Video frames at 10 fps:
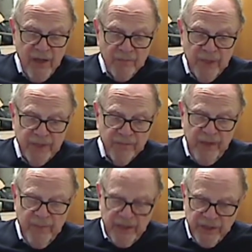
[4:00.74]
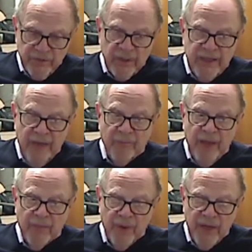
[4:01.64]
but maybe to adapt
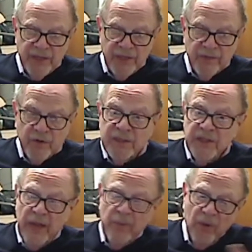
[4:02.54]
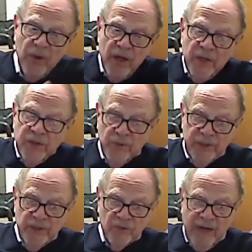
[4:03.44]
that project, for example, to
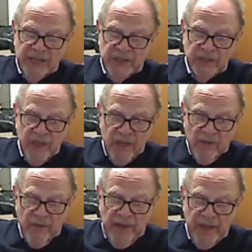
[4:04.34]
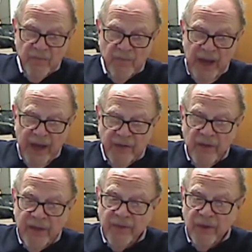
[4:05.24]
address the impact
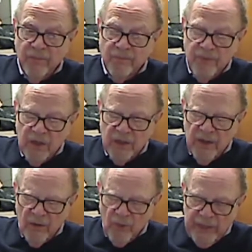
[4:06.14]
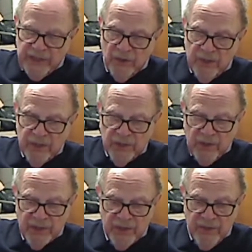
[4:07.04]
that the con- original
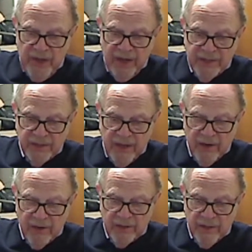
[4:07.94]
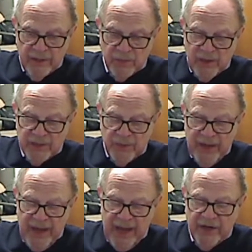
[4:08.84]
construction of the Eisenhower
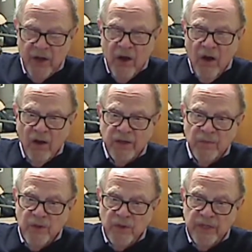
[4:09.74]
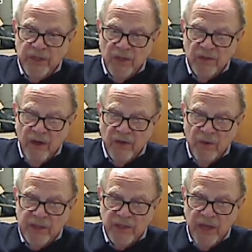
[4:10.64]
Expressway had on communities on, on the
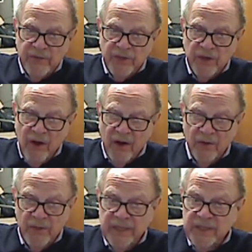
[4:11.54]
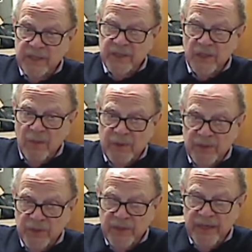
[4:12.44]
west side of Chicago. And is this an
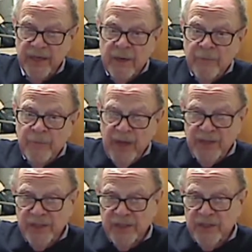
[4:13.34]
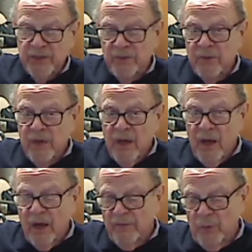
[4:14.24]
opportunity not just to,
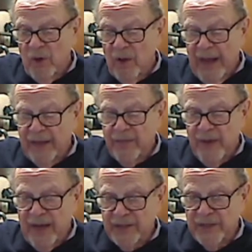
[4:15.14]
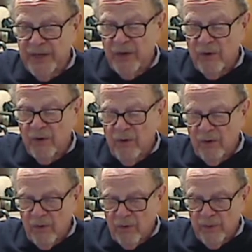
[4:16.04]
uh, if you will, add capacity or,
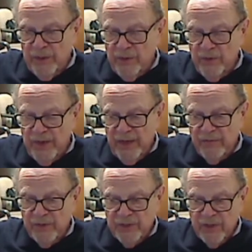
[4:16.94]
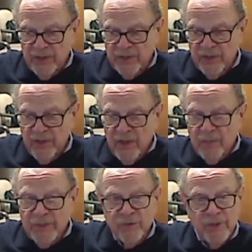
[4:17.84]
or, or renew the infrastructure,
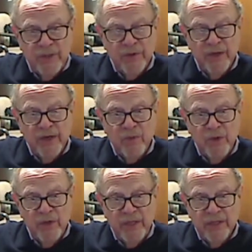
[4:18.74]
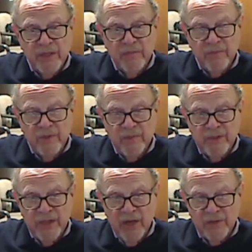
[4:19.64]
but to renew the communities them-
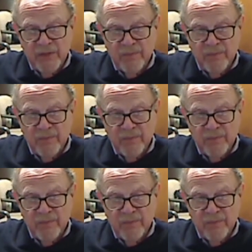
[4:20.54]
themselves?